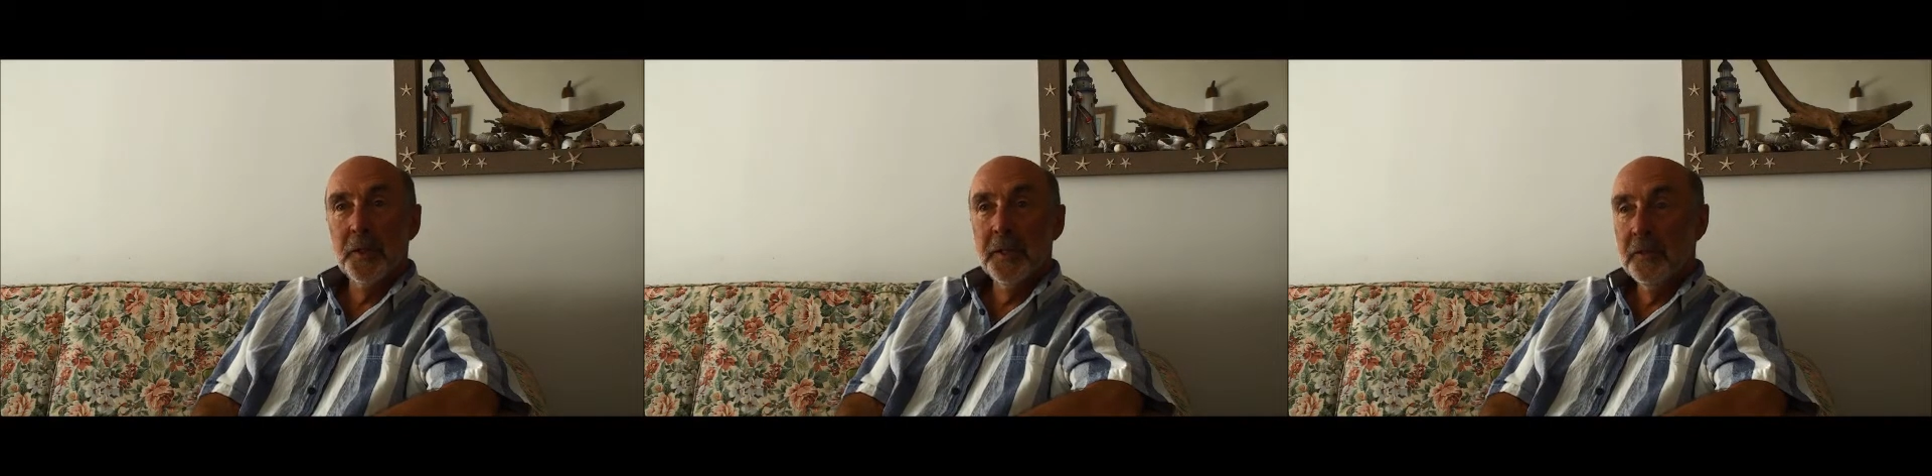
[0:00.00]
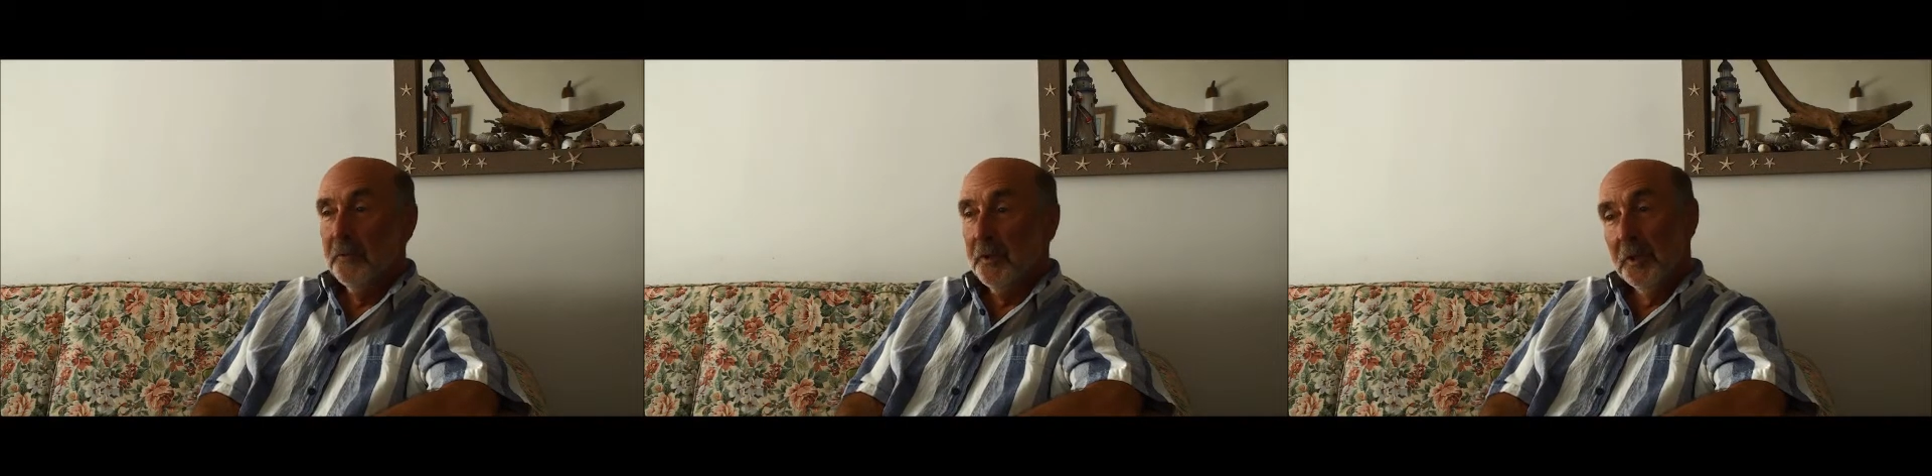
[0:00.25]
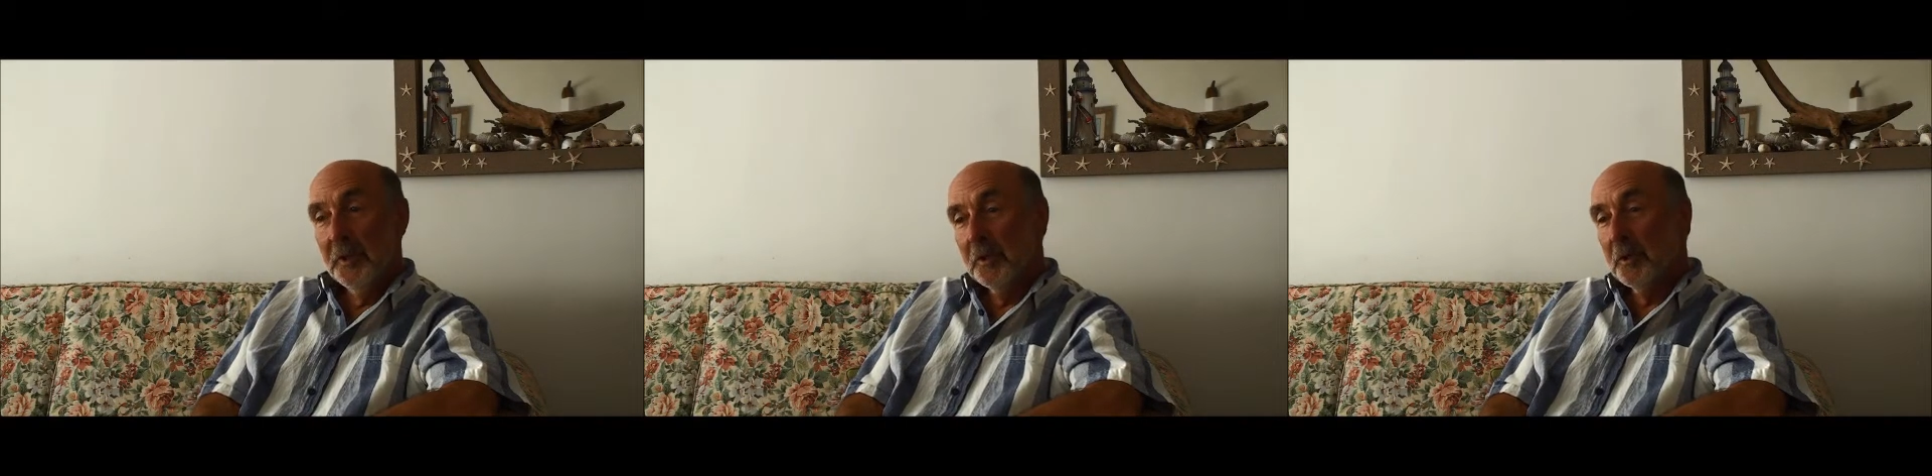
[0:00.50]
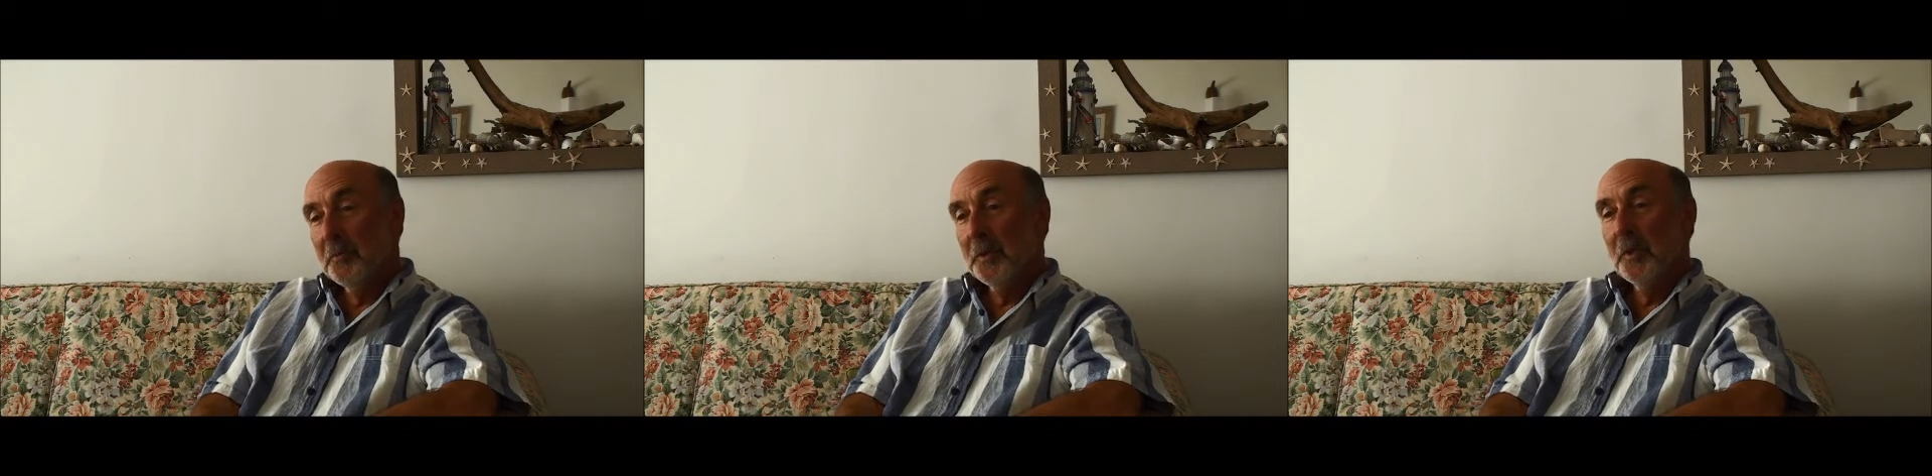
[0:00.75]
playing
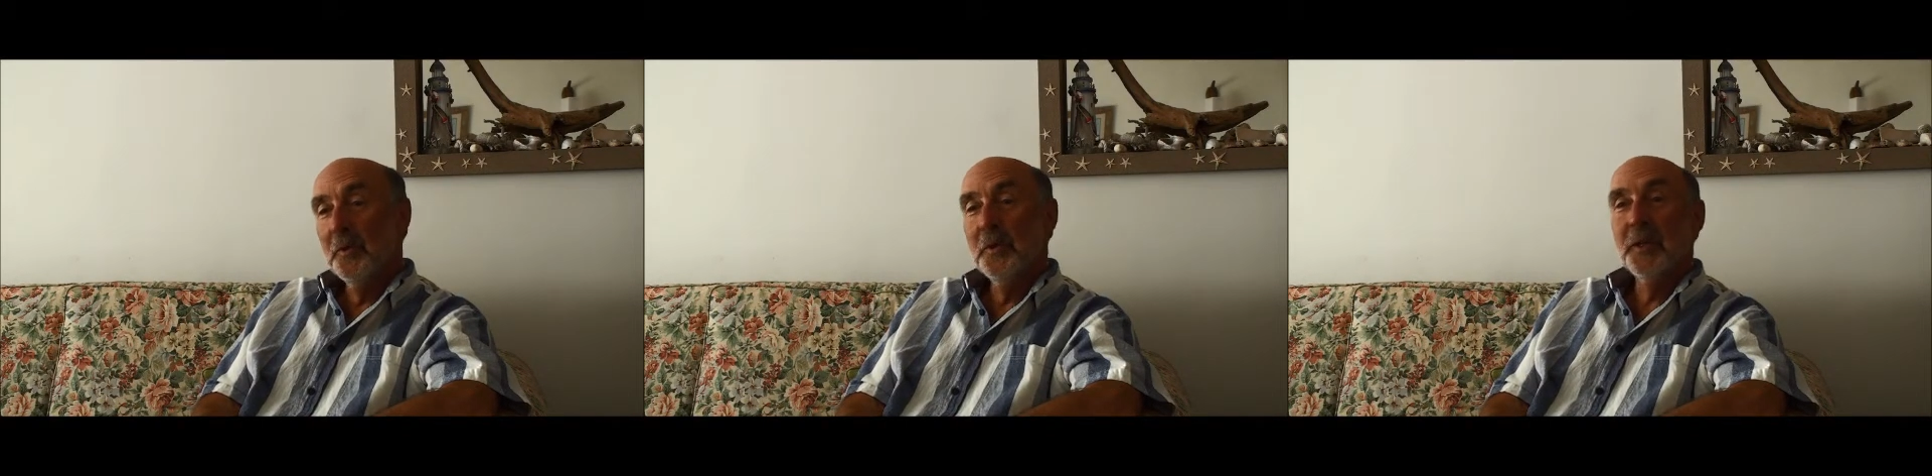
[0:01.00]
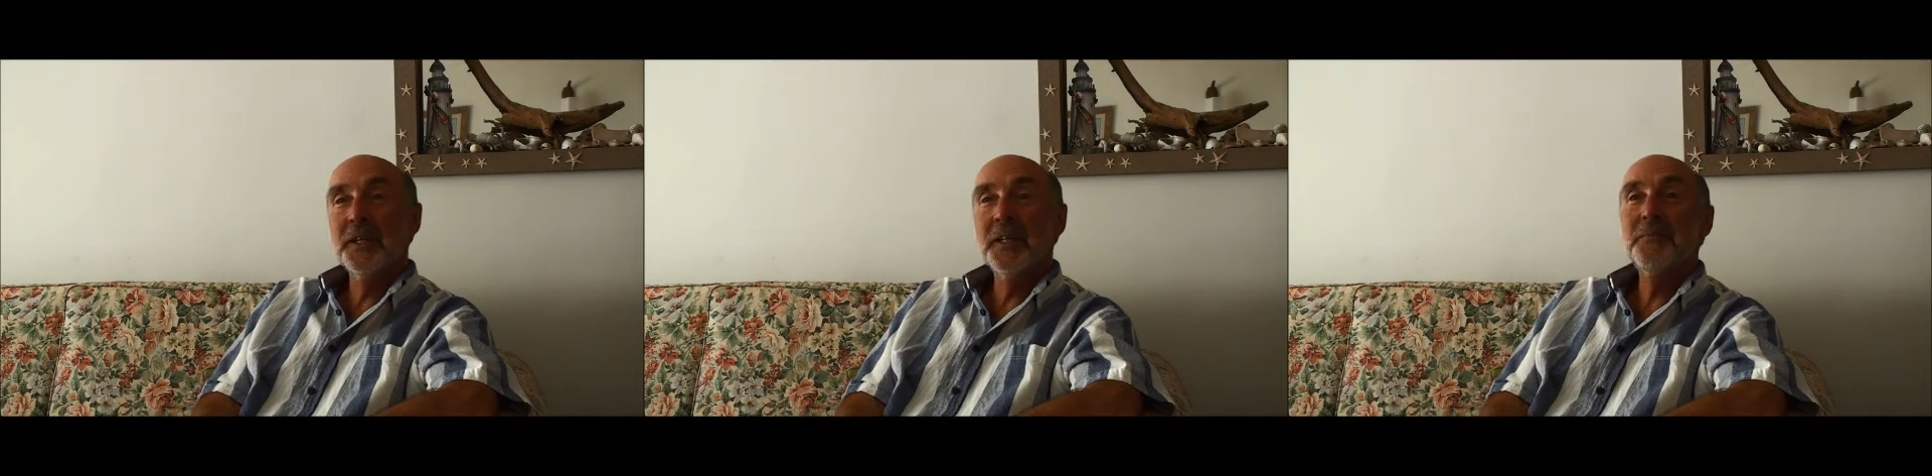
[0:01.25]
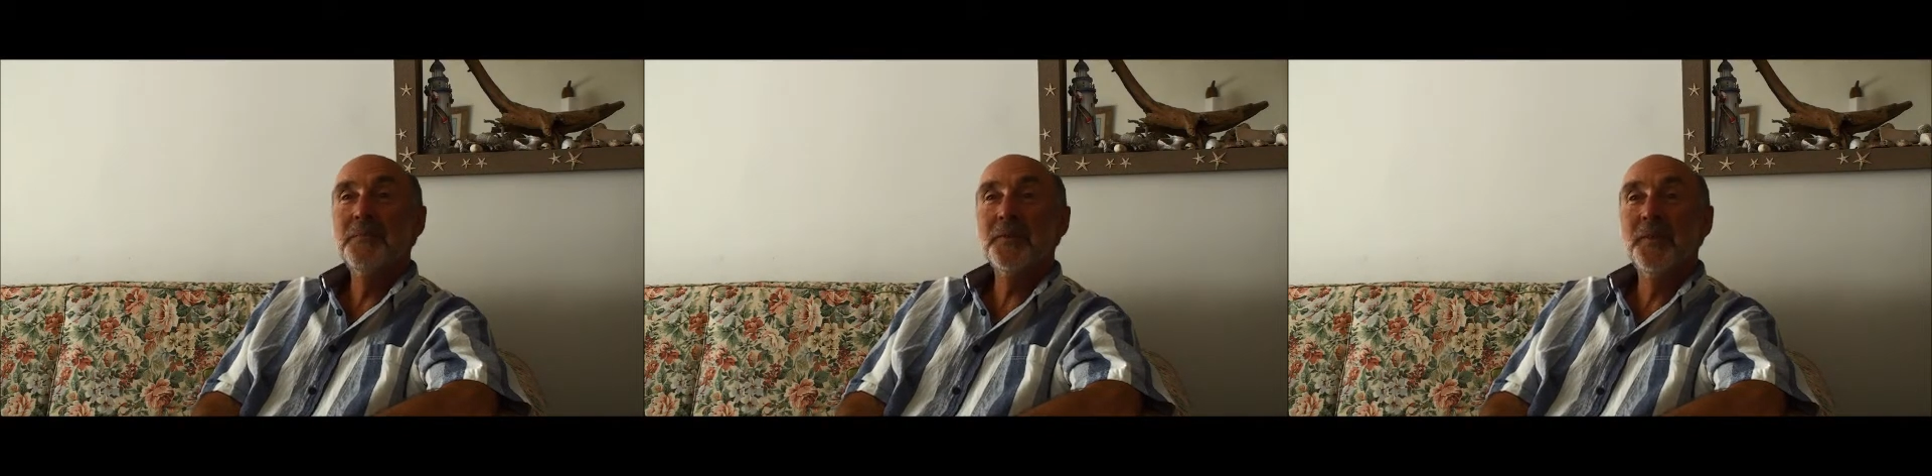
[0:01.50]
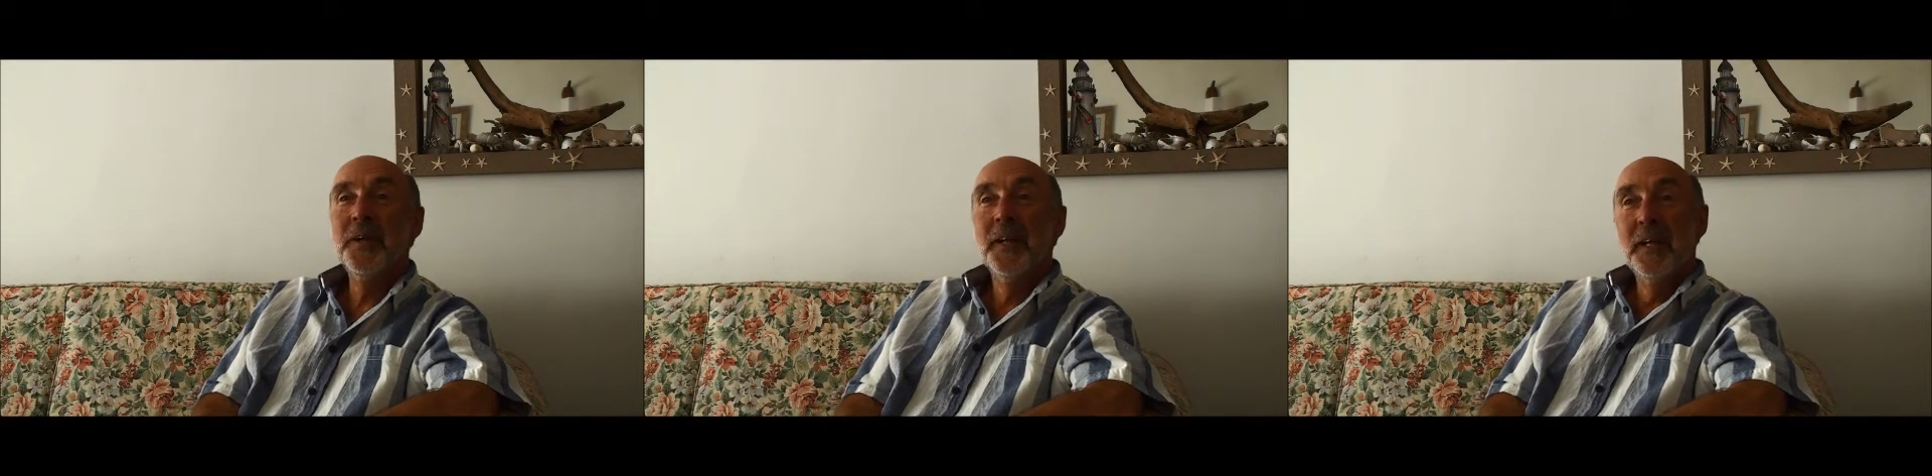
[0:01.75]
video computer games
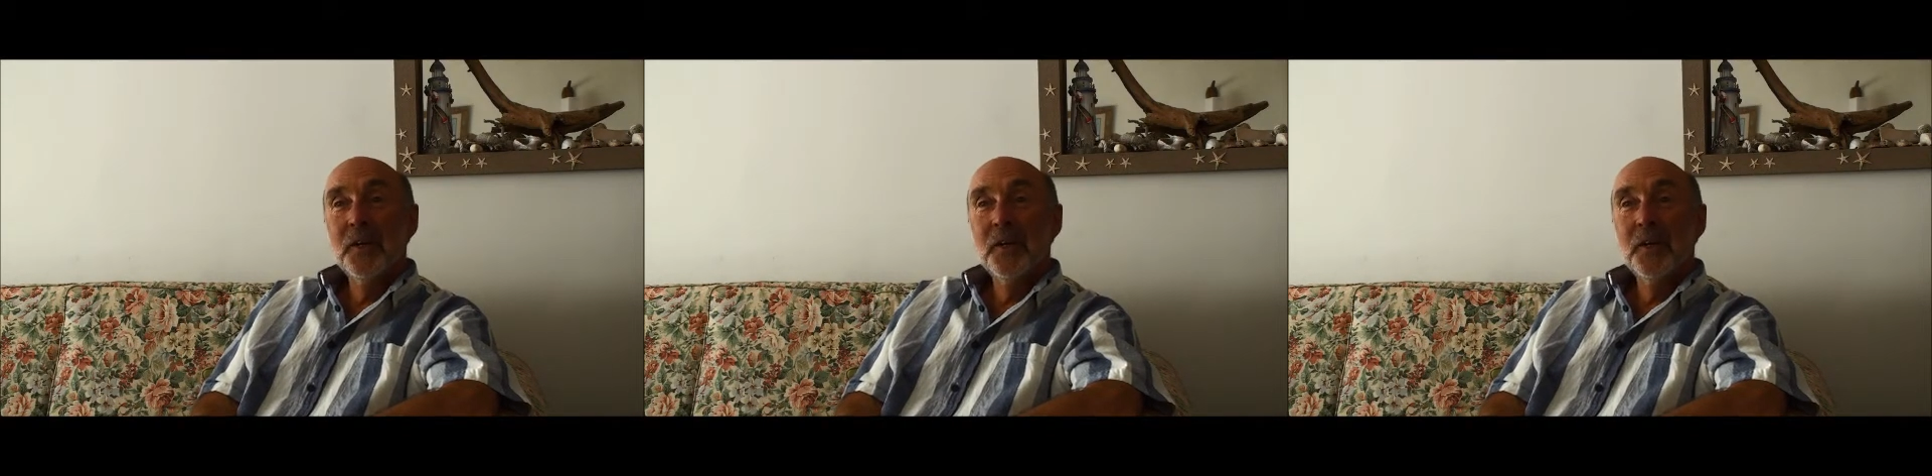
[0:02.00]
or,